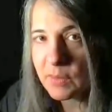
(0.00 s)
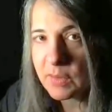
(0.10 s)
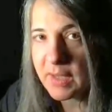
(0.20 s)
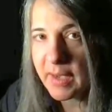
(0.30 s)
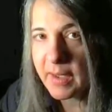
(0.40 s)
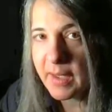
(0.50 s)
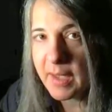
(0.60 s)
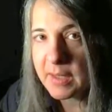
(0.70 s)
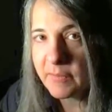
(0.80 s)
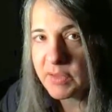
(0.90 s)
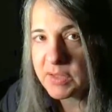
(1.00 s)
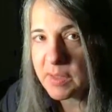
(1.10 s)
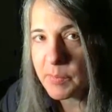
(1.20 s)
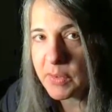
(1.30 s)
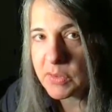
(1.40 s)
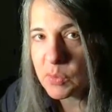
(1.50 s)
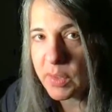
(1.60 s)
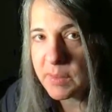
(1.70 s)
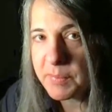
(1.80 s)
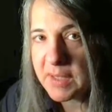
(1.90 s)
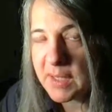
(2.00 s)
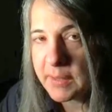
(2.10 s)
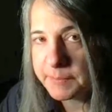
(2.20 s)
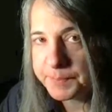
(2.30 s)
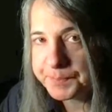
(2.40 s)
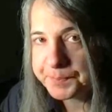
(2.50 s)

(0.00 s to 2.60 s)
Yeah. End of December is when it began.